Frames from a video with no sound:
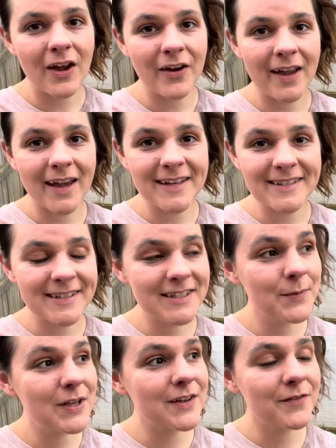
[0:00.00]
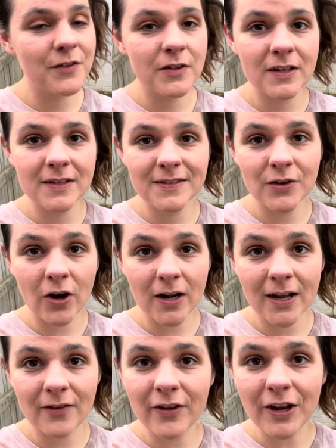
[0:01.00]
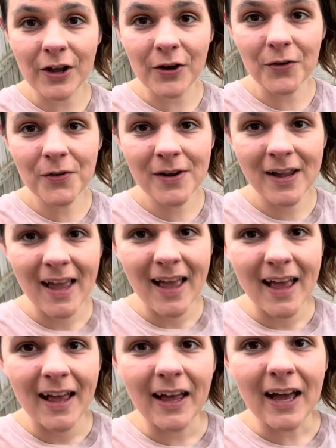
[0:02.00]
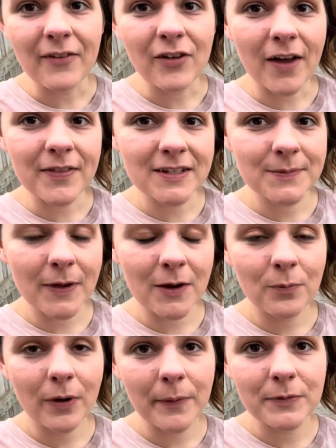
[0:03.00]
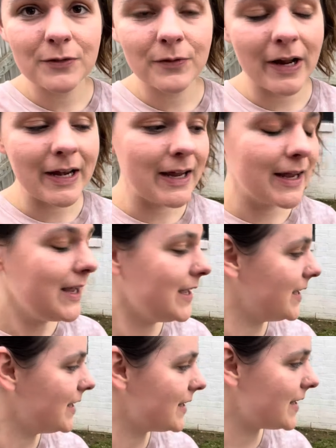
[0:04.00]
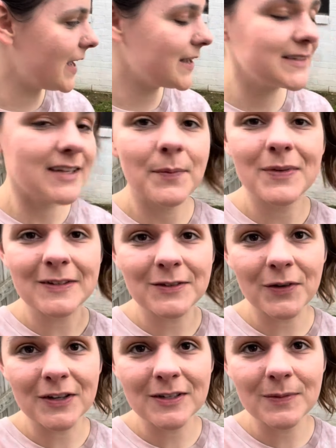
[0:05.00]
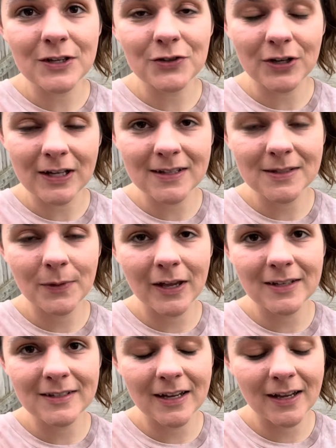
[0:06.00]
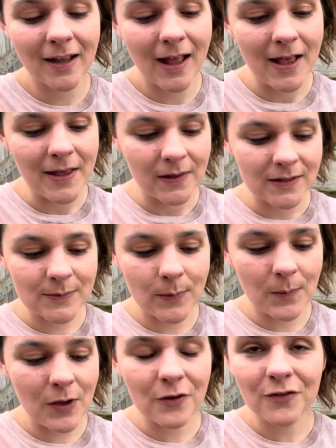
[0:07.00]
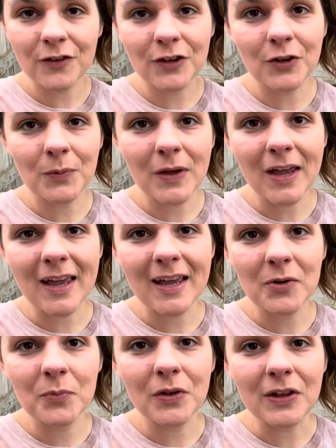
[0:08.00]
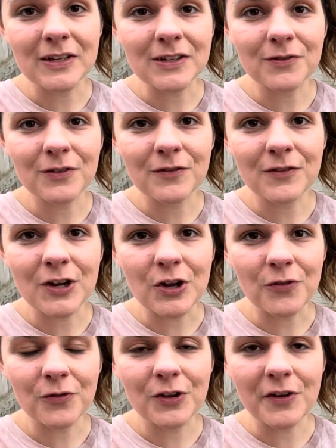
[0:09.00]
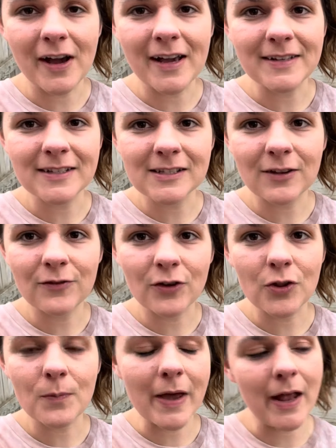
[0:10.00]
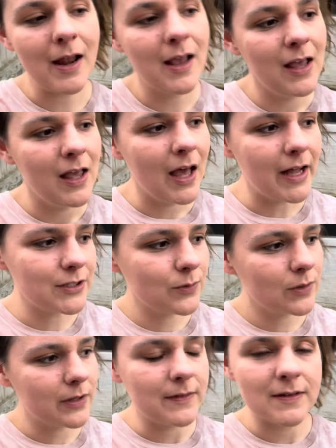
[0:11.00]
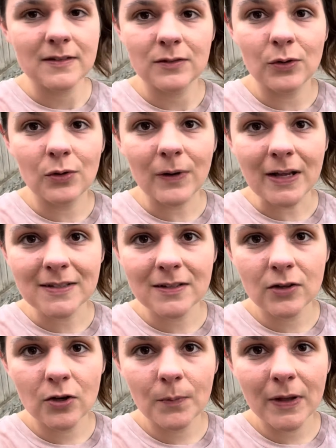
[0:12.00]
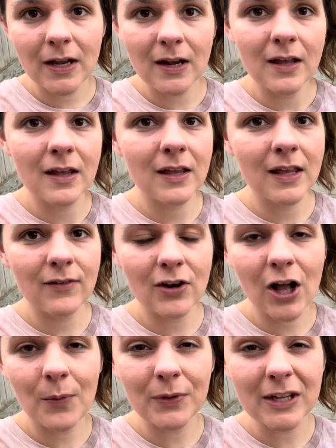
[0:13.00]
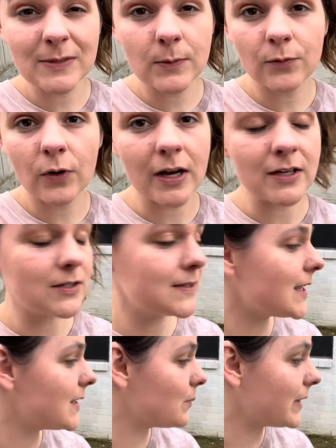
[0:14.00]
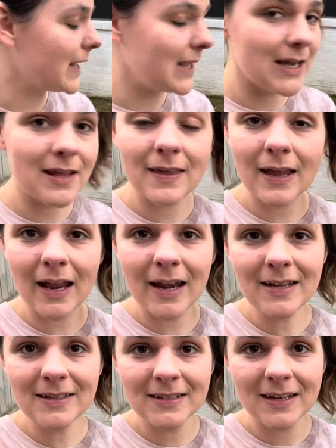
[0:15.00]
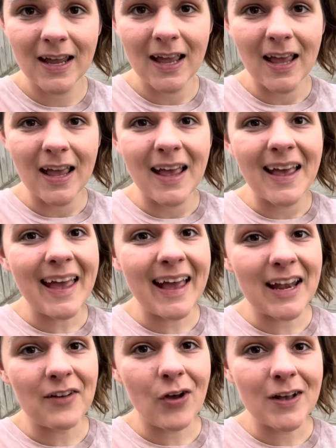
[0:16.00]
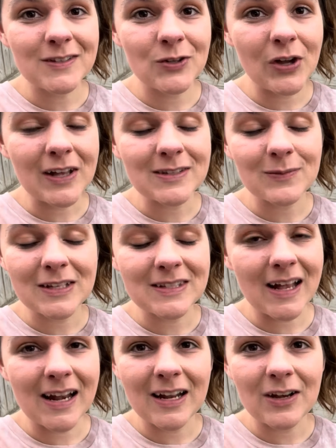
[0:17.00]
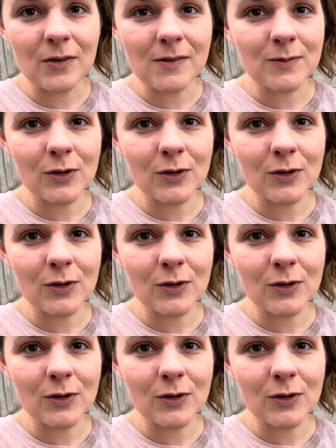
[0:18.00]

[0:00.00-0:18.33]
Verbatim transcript: All right guys, that's gonna be it for this gardening video. I've got this bed prepped and ready. Next up is going to be transplanting, so maybe I'll film a completely different video for you guys as I fill the bed. I do want to let the soil rest a little bit, give it a couple days before I decide to plant anything in it. And I've also got some exciting news.